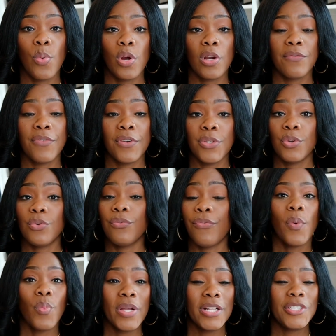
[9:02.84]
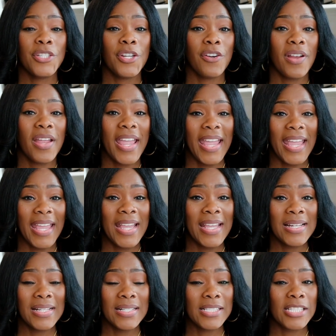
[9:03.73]
work for you for winter
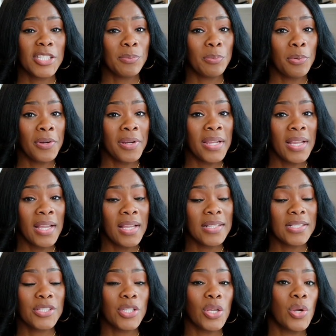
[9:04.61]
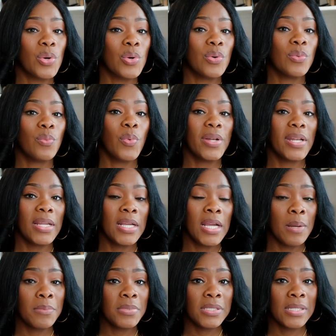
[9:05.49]
and spring. So when it
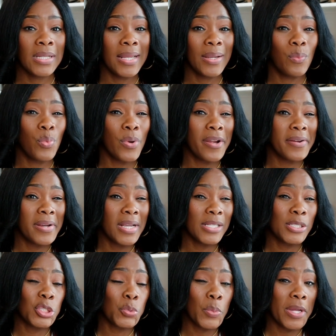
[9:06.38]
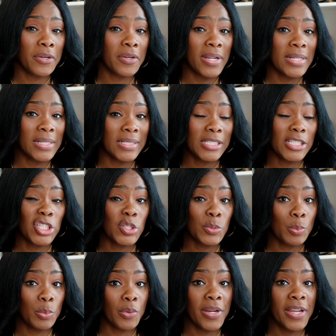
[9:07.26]
comes to like wearing a sweater in the
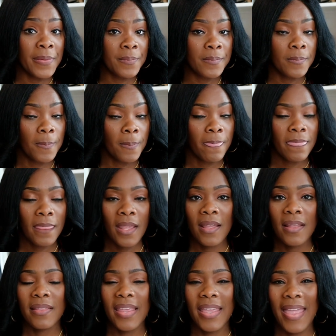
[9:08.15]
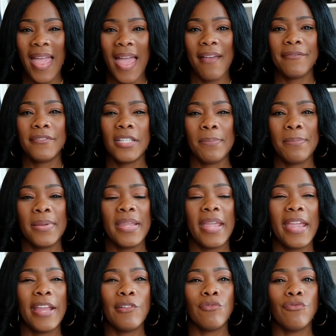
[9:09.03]
spring, they have to
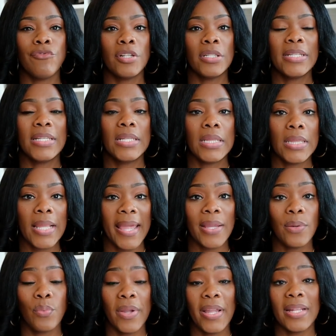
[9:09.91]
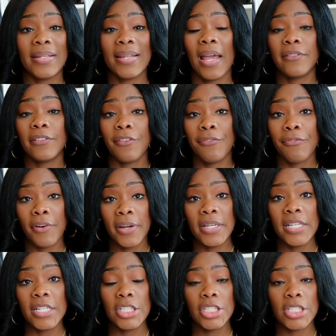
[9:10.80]
be a really lightweight. Now the Frankie